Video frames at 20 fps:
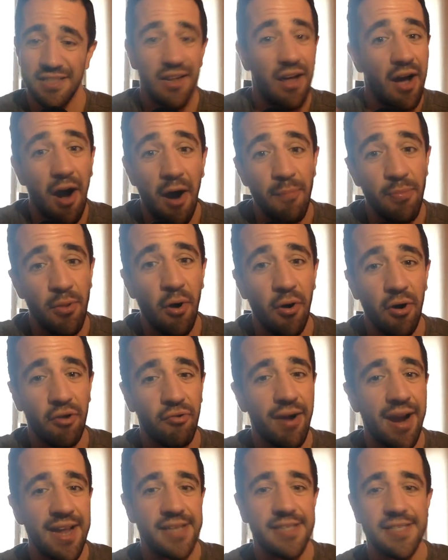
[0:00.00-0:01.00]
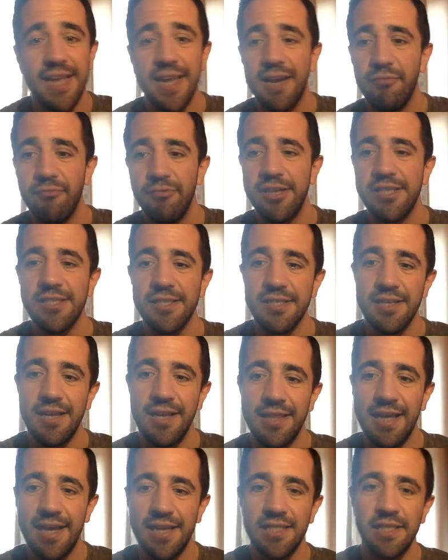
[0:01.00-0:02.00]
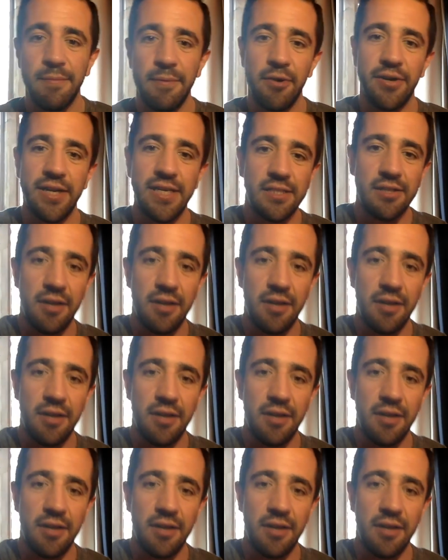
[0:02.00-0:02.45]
Like I'm not great at taking risks like that, to be honest.